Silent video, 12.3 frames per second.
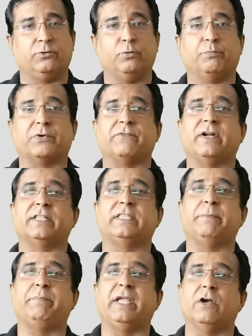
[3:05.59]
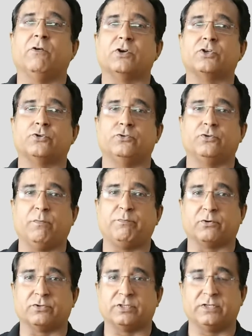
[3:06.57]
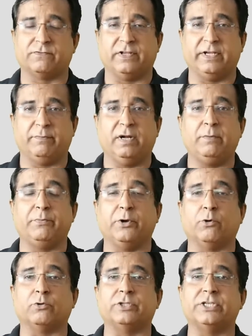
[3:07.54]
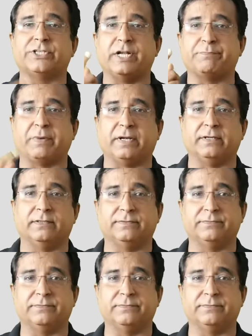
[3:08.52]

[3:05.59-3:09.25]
to prevent the big overshoot of process variable beyond the set point.